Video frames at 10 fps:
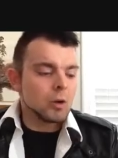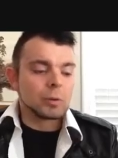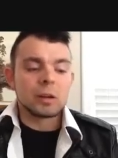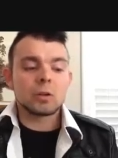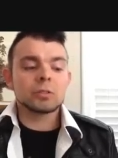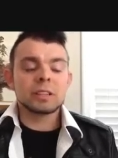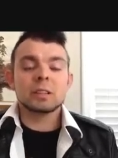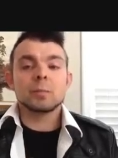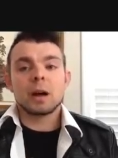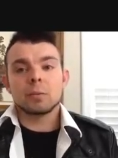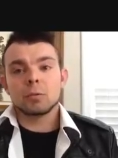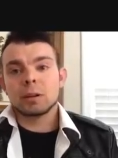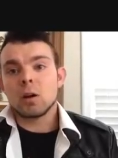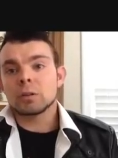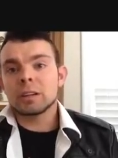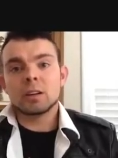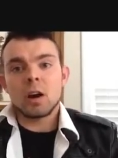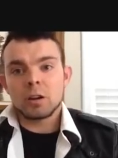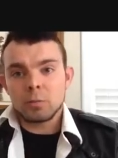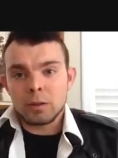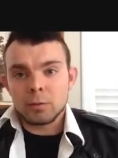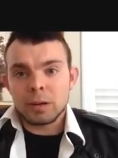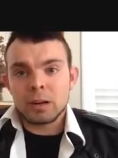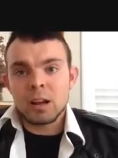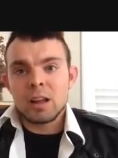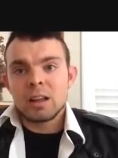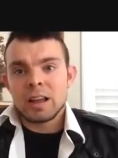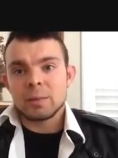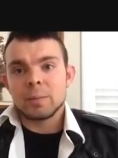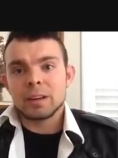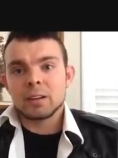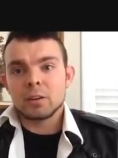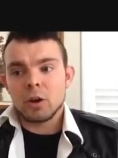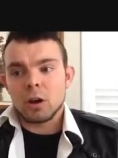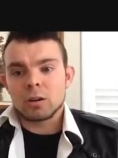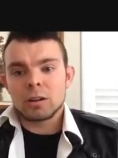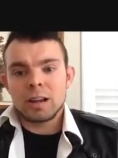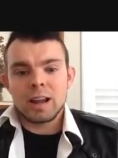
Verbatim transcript: We all need the Bible. We all need God, whether we admit it or not.